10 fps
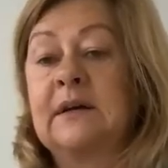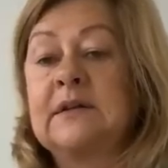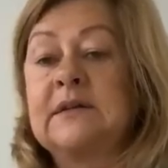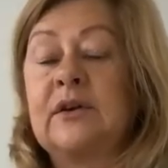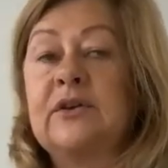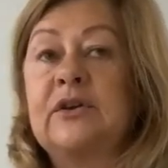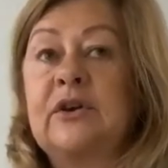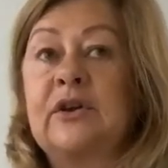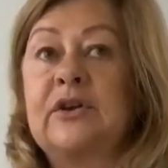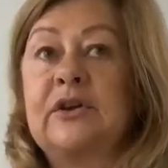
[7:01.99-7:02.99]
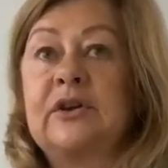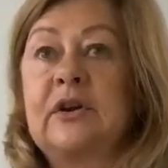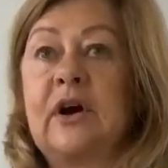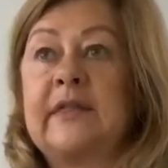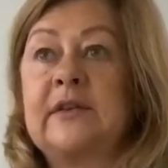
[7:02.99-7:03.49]
So, you
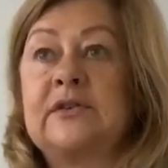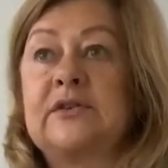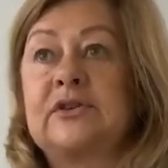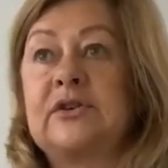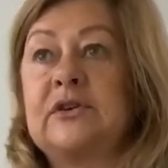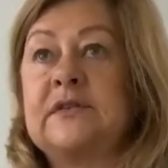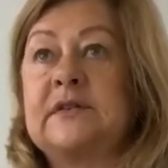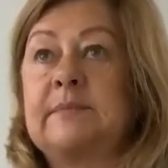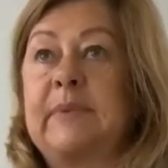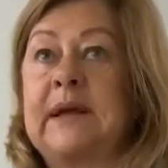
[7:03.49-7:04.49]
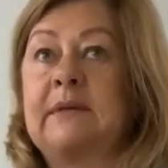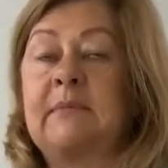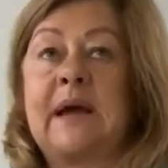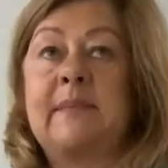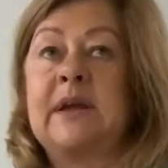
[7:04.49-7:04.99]
can either choose to be
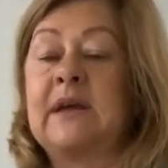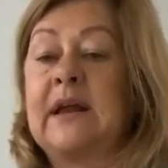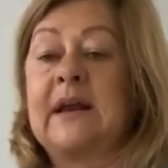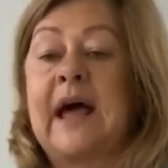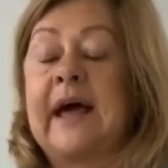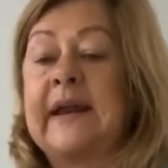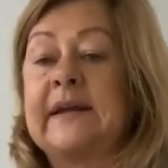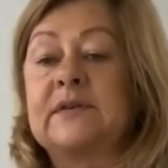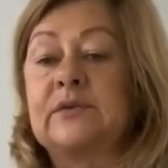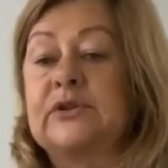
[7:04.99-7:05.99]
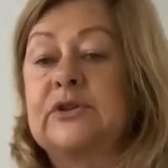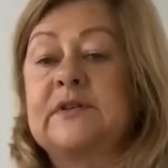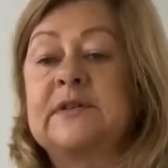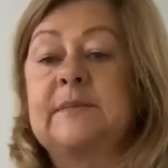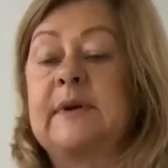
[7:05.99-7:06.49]
maybe an addict, or
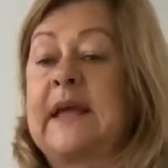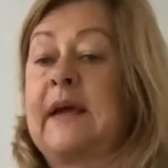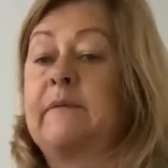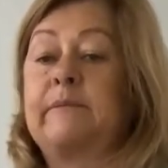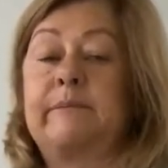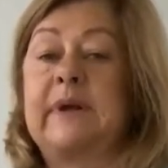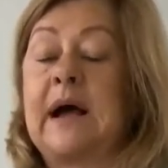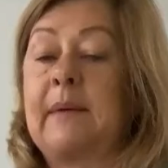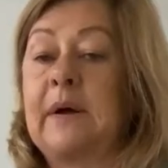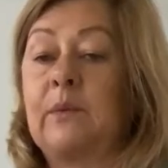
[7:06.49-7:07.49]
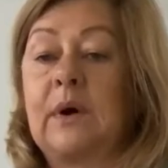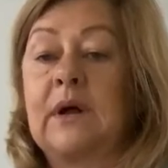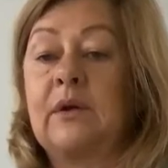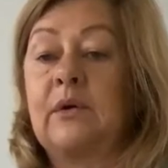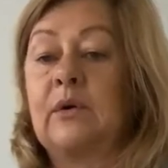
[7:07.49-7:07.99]
choose to become
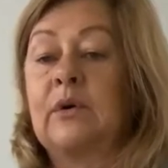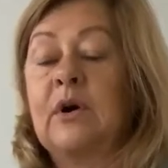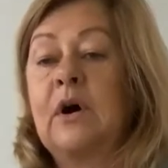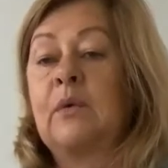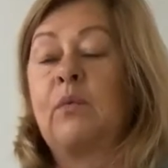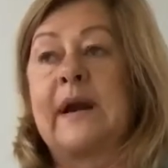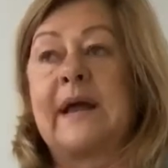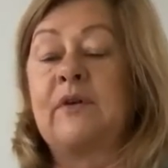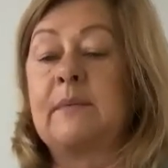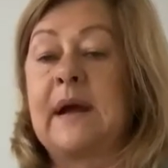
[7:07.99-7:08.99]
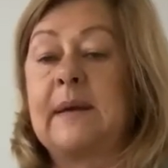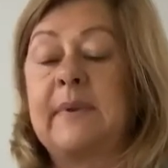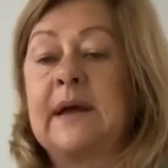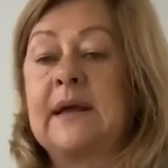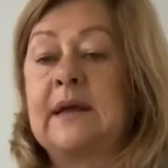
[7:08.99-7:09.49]
unwell, or whatever it may
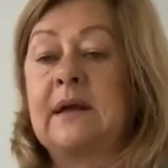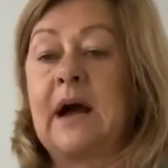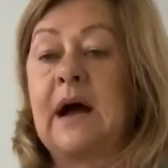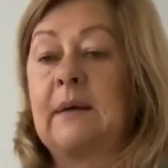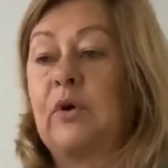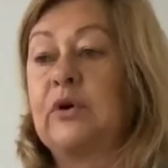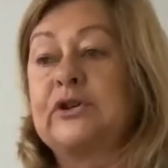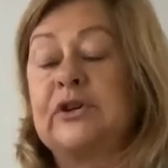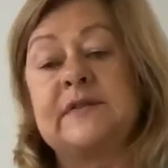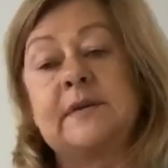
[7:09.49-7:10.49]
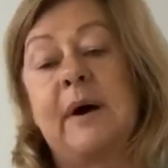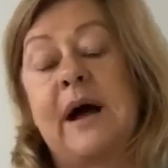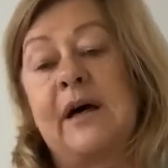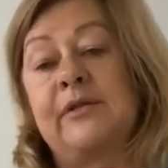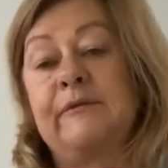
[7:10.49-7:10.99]
be, or choose the
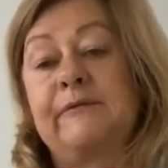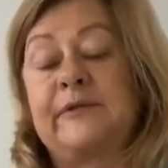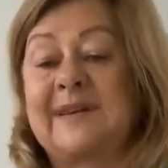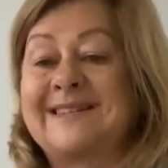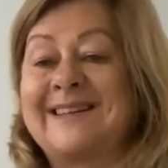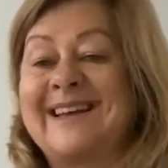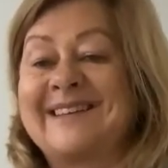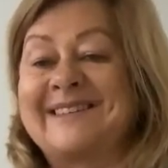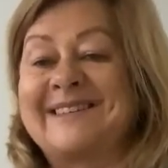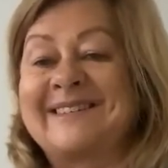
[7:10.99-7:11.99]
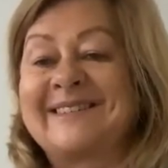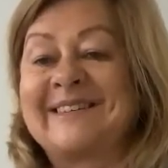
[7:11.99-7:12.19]
path of success.